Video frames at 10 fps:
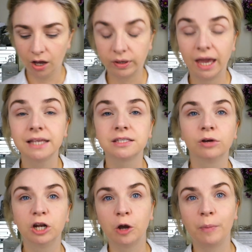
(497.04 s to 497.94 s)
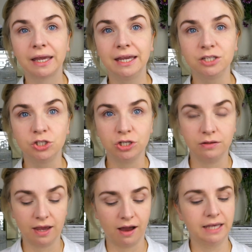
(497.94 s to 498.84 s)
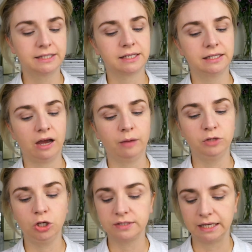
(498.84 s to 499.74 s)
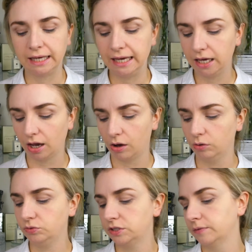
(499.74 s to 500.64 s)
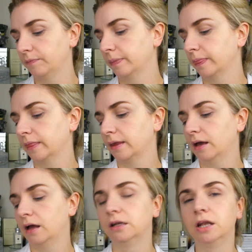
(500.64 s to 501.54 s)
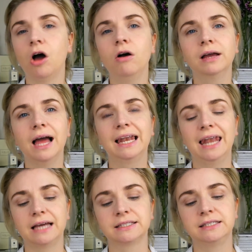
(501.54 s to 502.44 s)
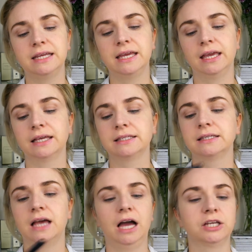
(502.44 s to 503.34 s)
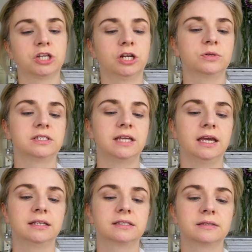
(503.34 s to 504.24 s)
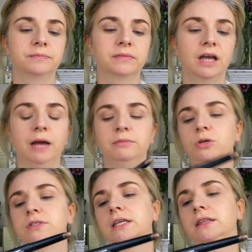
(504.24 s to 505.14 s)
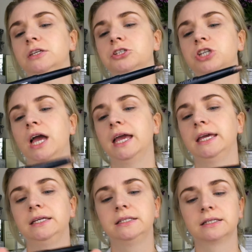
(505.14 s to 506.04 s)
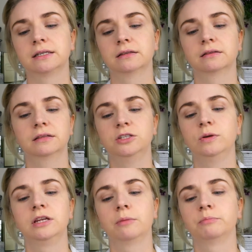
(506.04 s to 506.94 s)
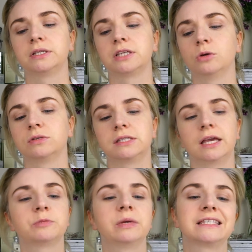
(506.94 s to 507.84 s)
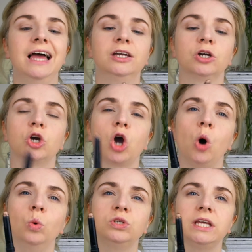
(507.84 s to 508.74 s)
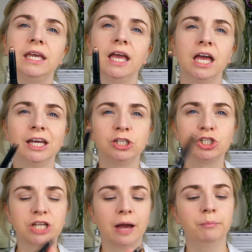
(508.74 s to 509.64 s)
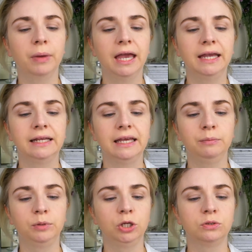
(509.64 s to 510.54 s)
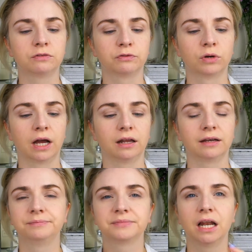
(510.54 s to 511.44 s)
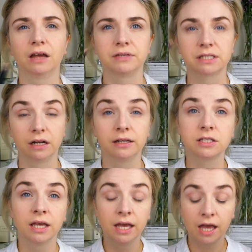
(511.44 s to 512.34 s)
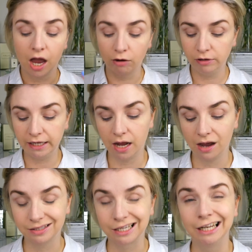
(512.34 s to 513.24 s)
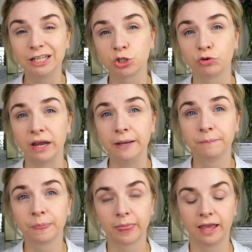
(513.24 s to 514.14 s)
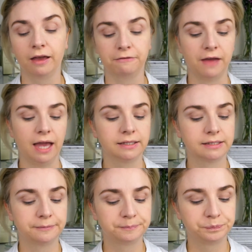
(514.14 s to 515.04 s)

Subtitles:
okay, so I'm going to go back in and do the eyes. Now I'm using Kiko's long lasting eyeshadow sticks. I'm using the shade, they're doing numbers 06, but it's like a goldy, champagne-y, beautiful colour. I love this colour. It's a really nice glittery effect,